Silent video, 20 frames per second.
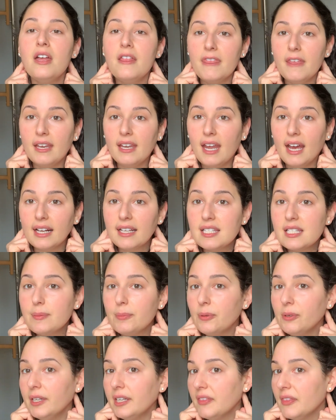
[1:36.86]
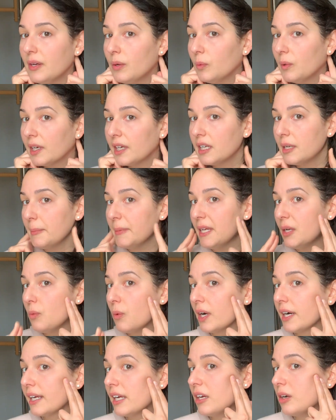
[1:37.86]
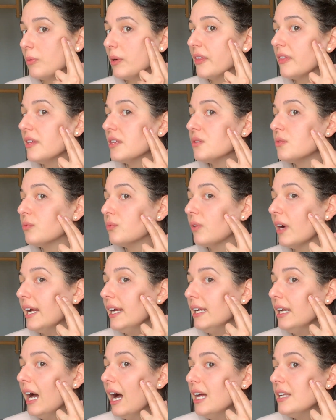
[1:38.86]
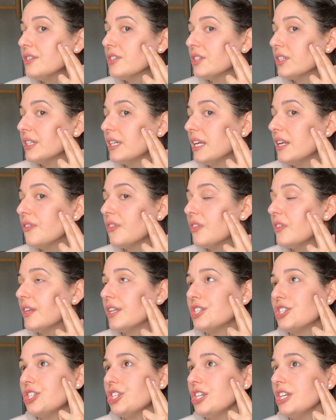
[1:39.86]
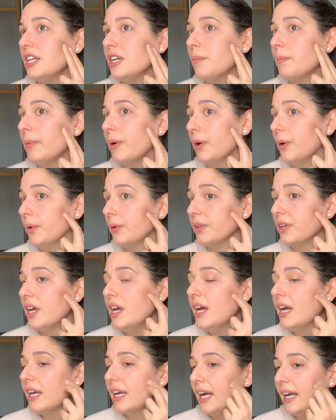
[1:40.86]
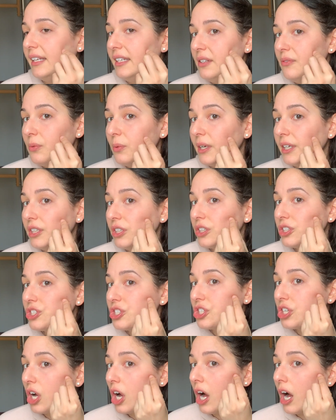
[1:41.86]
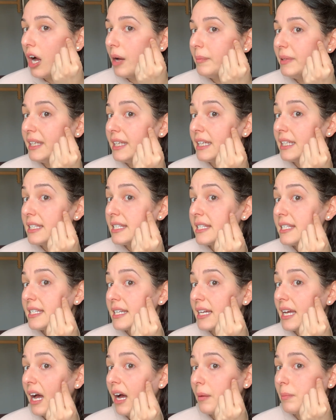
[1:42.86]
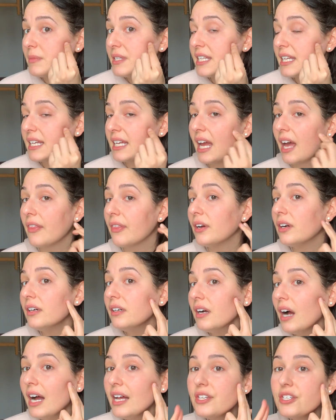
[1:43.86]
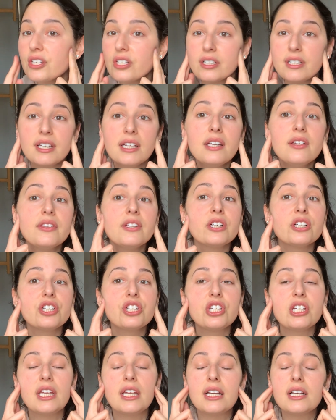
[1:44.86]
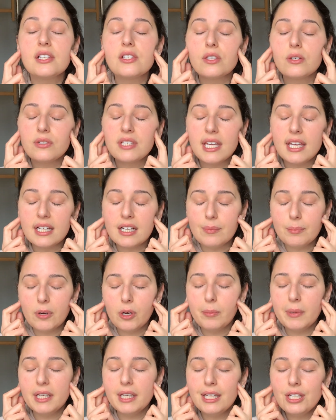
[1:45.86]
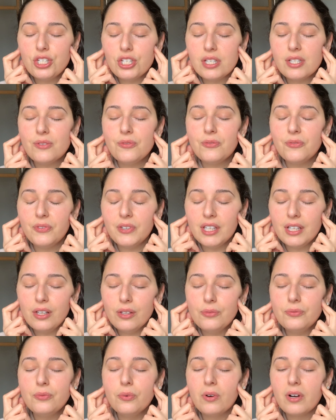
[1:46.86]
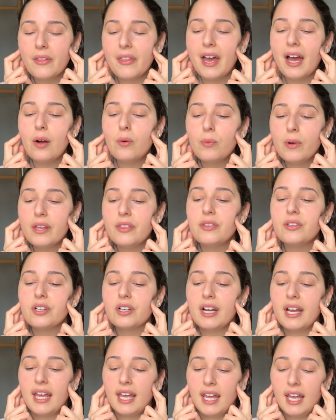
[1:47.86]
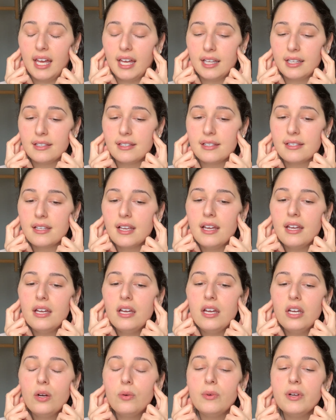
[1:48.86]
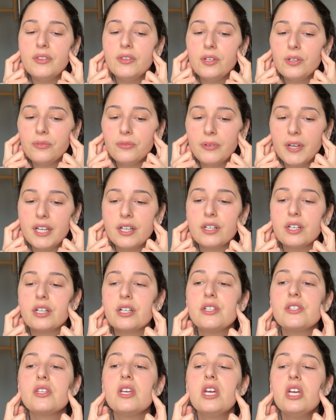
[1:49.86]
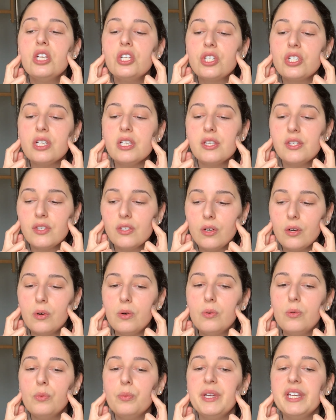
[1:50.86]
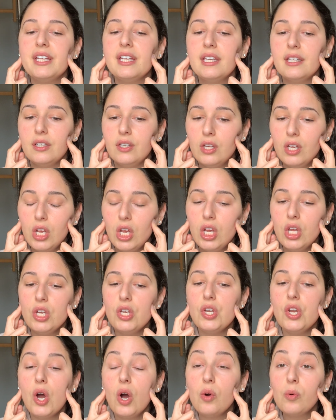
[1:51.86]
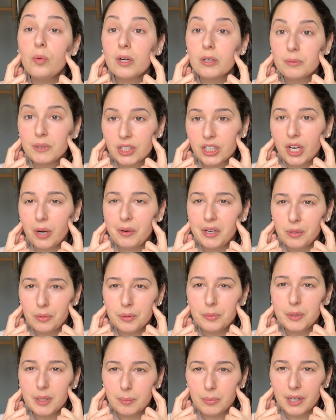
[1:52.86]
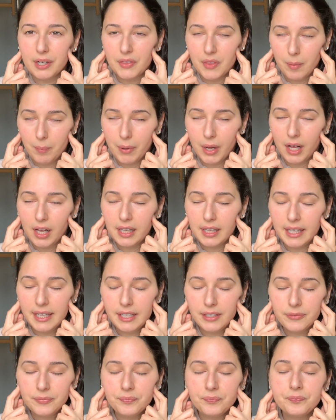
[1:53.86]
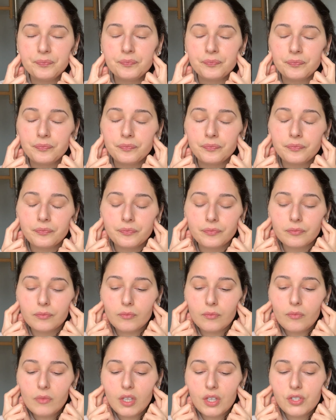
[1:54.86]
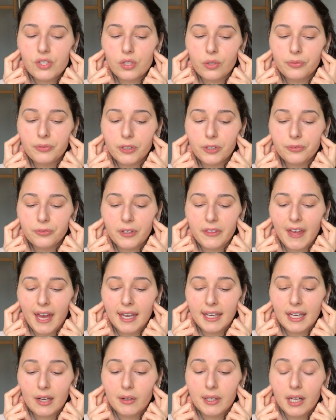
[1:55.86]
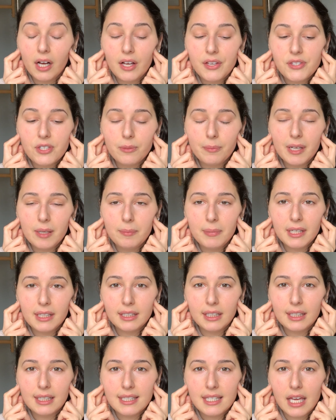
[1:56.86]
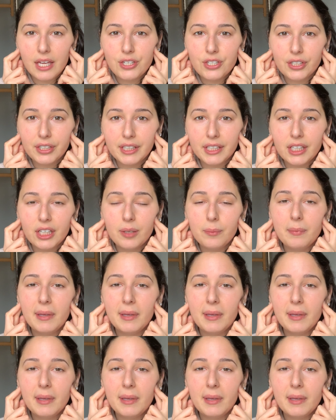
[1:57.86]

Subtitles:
The next point that we're gonna be working with is right underneath the cheekbone, kind of where your jaw begins to come together underneath your cheek. So take a moment and just feel for that with your hands, with your fingers, just so we can know where we're going when we bring the ball in. So feel for that. Now, it also might be a little tender here.